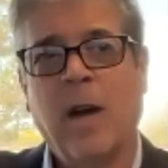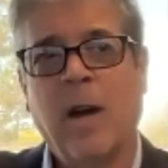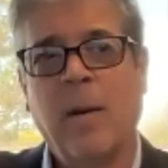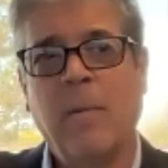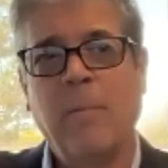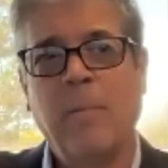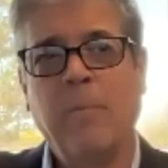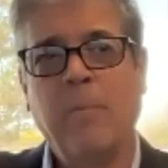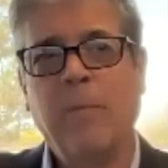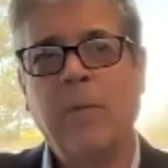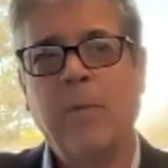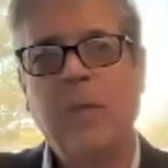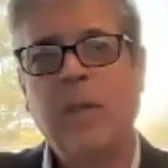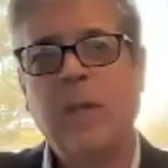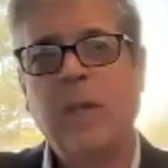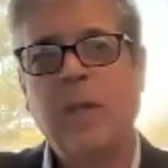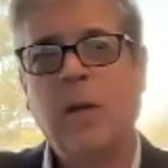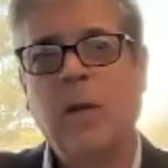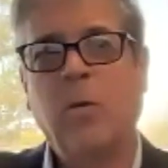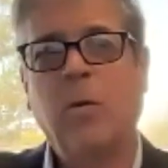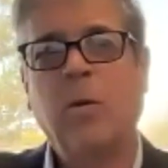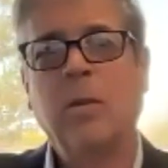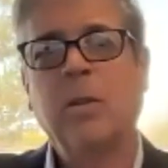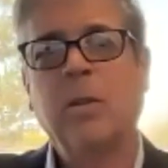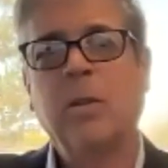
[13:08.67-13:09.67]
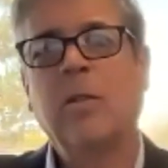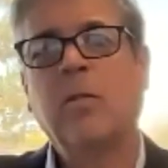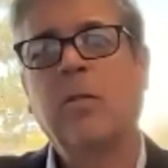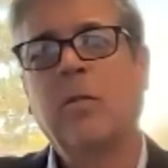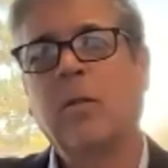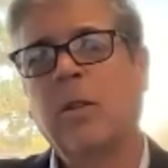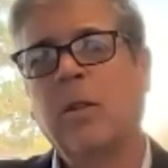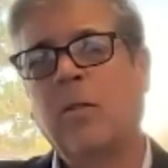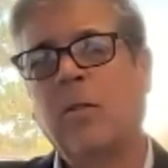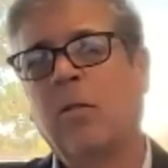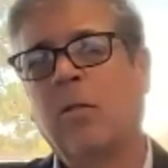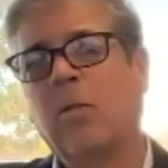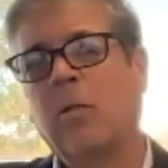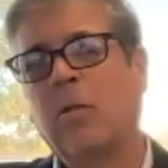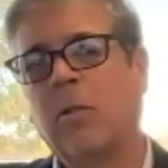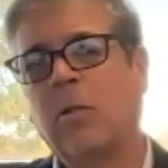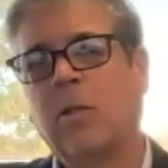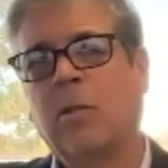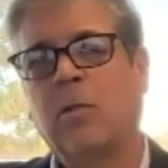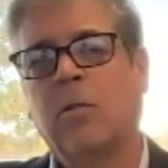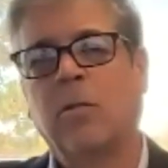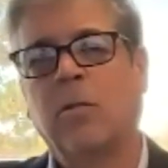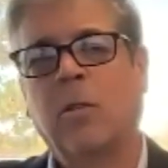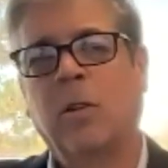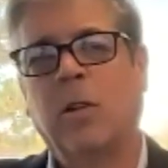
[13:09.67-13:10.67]
Let's
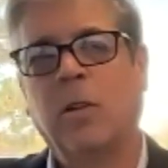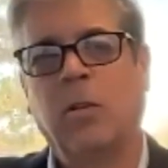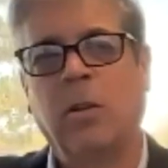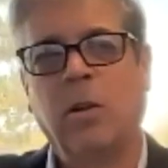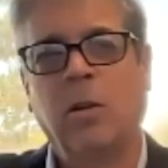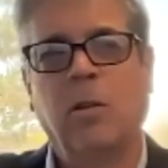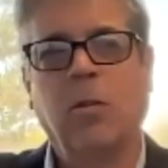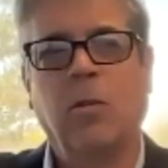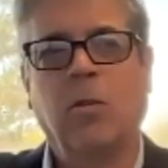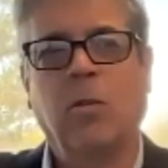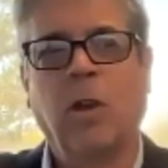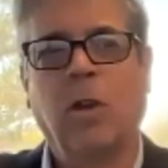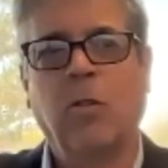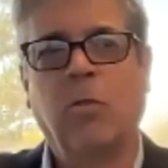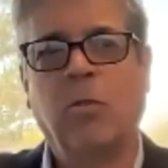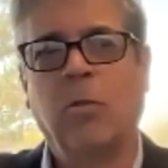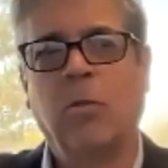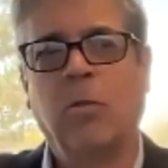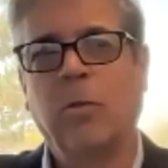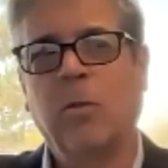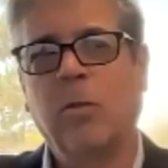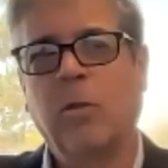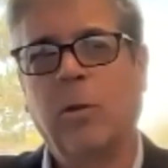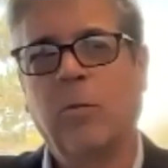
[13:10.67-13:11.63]
continue the discussion.